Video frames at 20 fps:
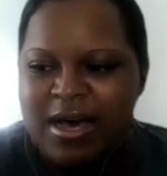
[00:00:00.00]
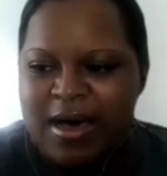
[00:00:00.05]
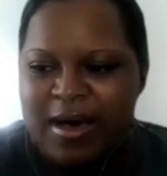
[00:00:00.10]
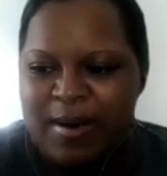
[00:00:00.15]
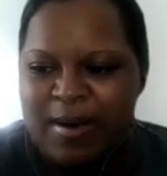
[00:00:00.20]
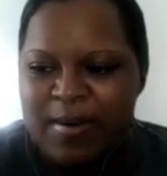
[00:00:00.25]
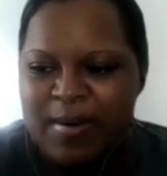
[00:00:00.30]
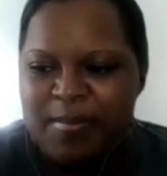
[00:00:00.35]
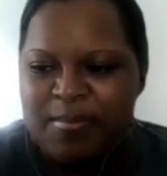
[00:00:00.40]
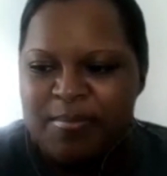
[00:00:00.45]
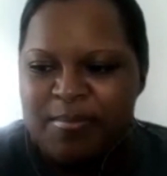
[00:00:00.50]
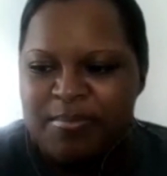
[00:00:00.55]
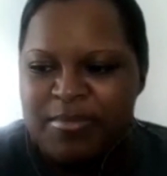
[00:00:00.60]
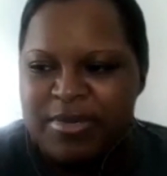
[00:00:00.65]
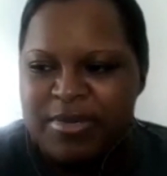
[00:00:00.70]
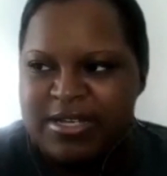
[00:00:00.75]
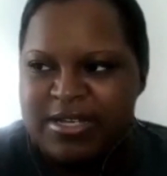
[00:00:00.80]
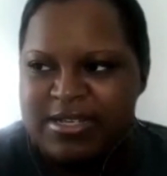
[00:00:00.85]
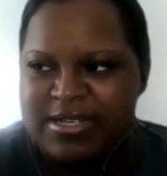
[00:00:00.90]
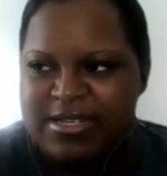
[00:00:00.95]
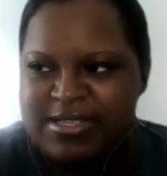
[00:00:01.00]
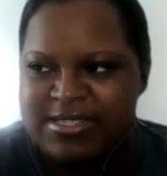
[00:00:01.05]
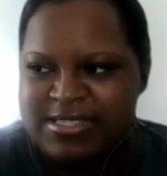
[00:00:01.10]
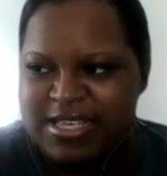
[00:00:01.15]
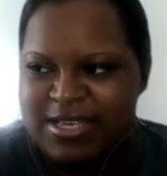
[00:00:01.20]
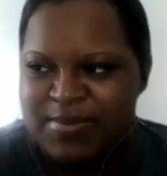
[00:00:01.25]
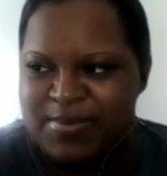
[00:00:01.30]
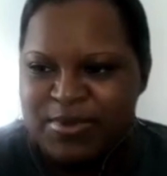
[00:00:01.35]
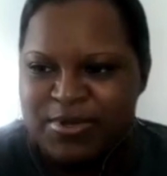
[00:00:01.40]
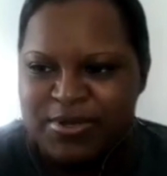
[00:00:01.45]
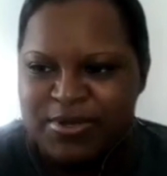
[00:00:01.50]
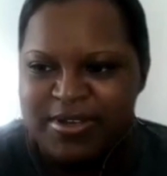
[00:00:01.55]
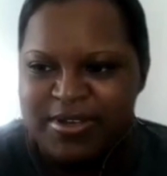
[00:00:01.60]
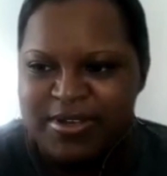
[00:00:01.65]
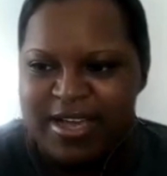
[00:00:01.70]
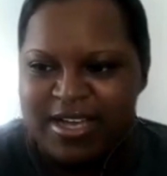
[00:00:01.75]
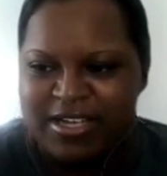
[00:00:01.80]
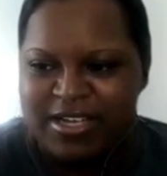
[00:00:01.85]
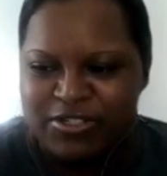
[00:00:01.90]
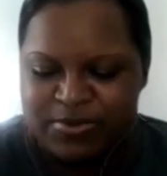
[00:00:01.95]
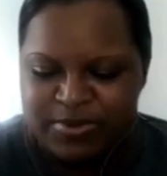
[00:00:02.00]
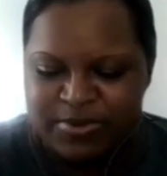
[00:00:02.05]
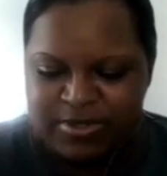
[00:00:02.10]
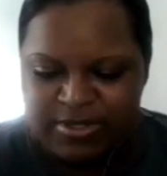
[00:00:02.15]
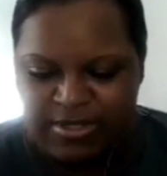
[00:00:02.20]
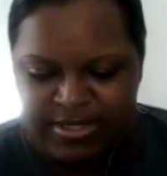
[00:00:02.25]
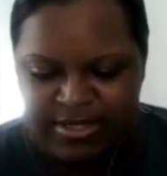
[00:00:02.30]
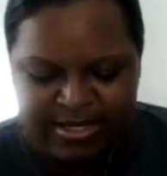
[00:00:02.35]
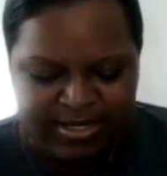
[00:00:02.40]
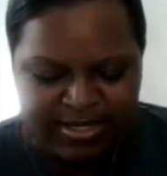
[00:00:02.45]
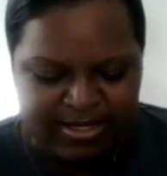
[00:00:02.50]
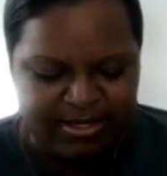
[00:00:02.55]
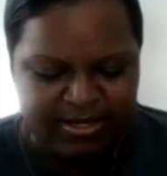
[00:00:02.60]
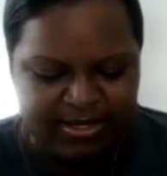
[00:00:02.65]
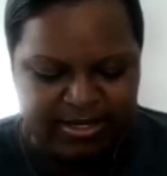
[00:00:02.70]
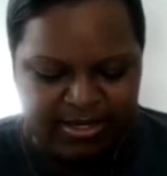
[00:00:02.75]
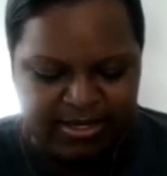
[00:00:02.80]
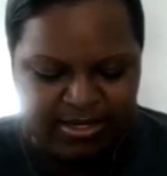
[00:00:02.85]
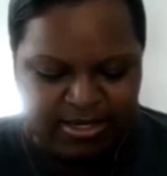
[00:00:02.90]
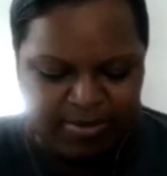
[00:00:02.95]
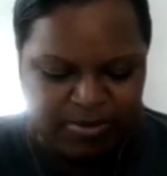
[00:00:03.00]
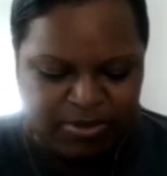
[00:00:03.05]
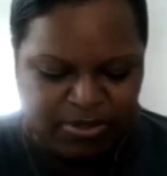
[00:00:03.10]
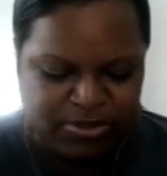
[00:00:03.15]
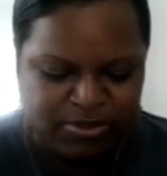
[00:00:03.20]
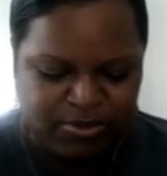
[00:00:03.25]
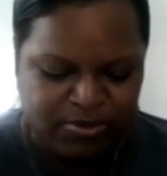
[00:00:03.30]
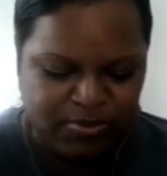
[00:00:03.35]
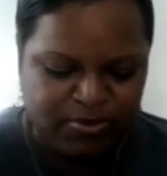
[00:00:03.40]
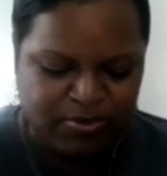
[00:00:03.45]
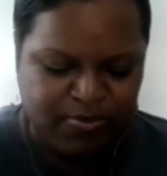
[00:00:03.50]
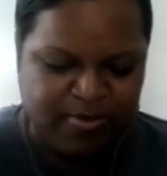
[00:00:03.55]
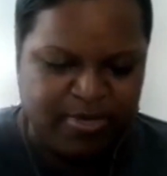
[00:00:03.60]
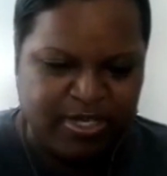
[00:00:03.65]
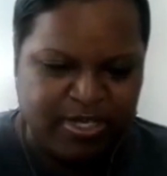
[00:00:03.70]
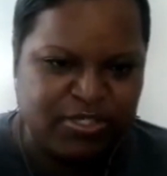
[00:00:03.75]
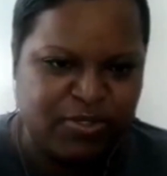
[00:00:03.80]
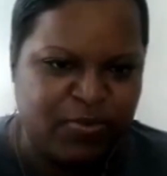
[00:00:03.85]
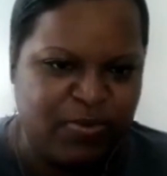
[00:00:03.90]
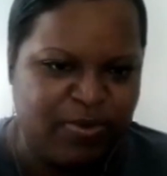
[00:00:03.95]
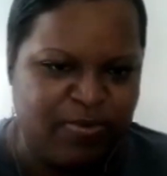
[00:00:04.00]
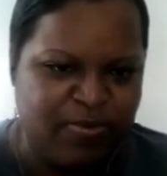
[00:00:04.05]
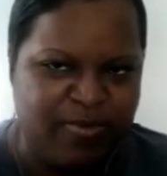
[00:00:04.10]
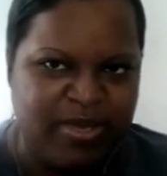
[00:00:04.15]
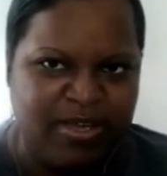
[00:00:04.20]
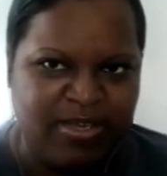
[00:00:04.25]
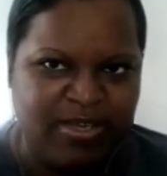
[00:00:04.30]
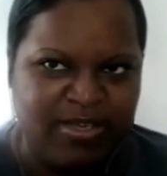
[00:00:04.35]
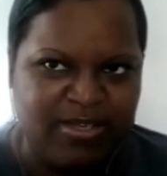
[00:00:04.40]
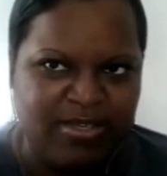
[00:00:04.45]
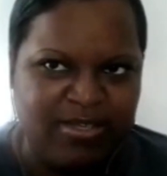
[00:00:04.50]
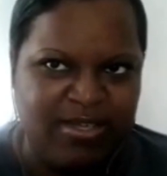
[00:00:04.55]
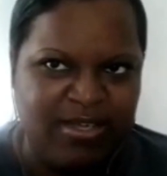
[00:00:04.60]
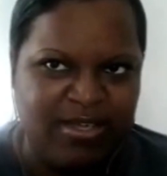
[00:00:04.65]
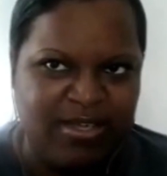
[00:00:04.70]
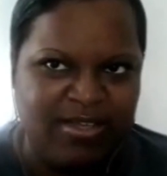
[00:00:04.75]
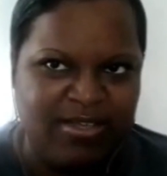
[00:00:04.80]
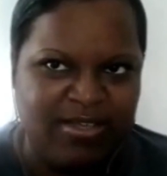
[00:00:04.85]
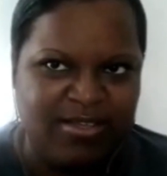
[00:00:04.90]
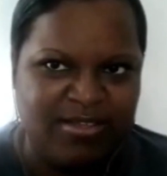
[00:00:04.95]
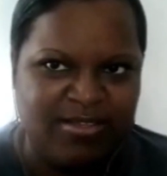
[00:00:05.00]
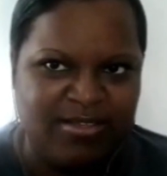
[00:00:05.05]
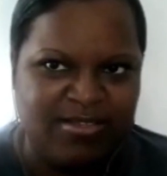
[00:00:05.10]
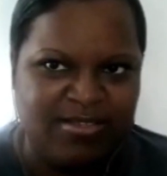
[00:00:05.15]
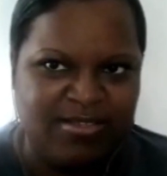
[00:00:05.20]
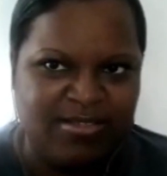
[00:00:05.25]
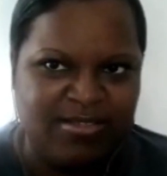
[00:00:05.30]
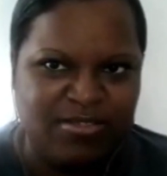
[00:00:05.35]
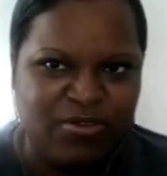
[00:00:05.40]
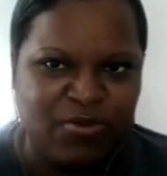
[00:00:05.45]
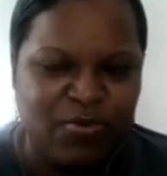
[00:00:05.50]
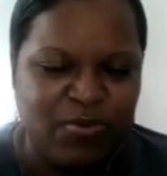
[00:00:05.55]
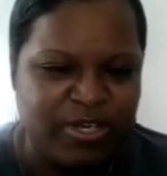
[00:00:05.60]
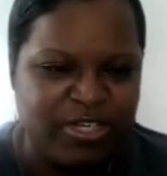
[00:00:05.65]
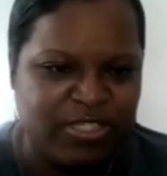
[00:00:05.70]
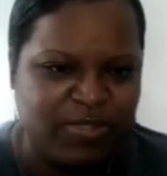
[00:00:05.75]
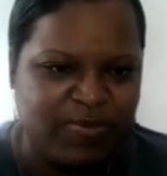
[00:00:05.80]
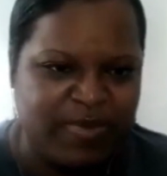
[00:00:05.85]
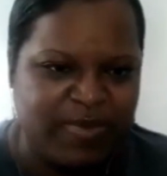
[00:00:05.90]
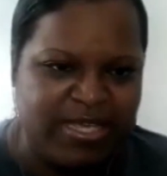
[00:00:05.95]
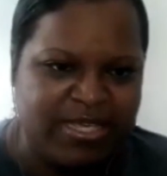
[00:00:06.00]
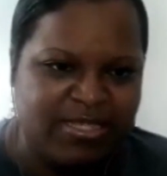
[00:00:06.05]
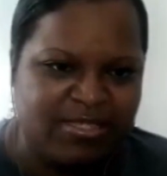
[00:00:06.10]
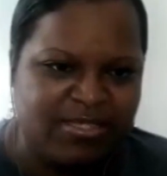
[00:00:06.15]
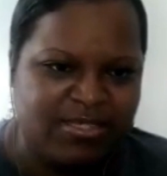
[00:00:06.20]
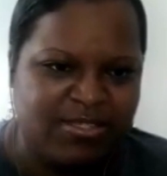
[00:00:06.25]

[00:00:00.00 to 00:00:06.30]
But Zapier actually link up to my Squarespace.